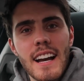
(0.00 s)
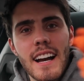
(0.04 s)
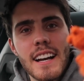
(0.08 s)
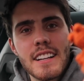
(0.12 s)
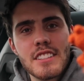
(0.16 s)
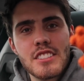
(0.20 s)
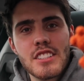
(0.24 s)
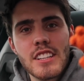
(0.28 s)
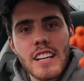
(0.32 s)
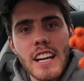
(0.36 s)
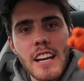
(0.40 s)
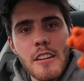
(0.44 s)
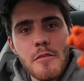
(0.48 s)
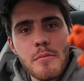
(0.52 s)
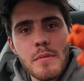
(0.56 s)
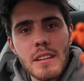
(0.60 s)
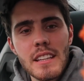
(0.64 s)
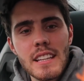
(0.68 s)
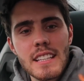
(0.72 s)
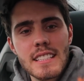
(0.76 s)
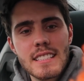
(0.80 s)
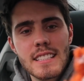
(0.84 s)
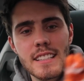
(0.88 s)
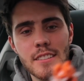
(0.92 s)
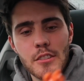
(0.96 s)
And she gave me
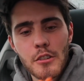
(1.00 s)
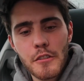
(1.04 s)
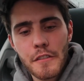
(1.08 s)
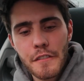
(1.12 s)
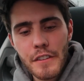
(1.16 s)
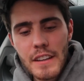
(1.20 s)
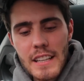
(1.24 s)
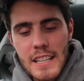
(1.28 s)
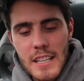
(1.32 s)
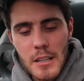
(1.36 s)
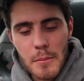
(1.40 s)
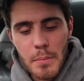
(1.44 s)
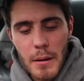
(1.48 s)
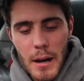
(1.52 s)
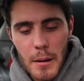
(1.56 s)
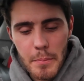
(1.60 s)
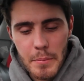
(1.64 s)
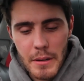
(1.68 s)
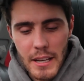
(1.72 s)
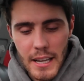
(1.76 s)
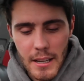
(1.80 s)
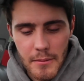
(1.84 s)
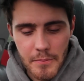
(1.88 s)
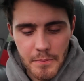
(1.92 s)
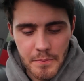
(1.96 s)
this little finger
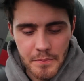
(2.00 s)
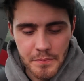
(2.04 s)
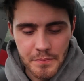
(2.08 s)
puppet.